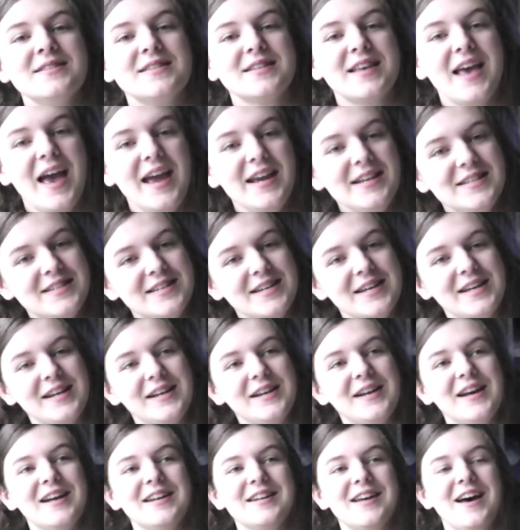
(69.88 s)

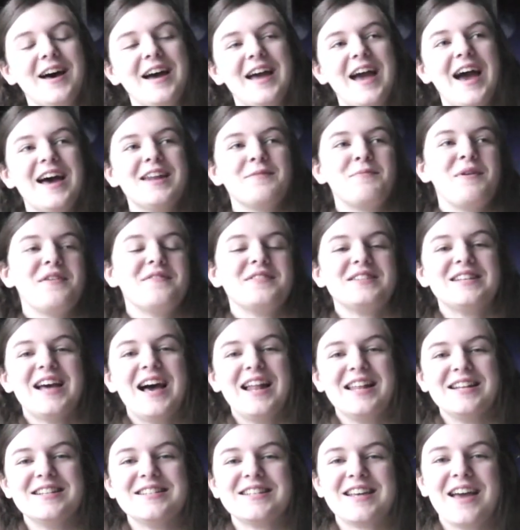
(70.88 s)
Katie and I had a bit of a
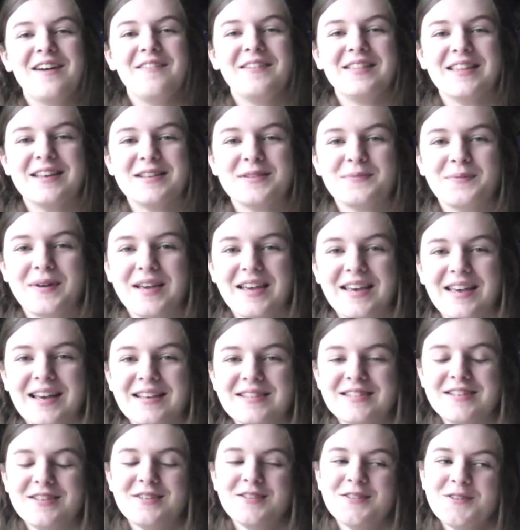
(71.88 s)
challenge going this week,
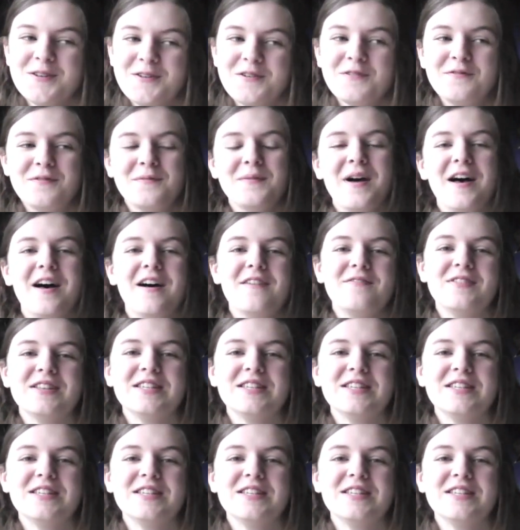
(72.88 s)
as you saw from her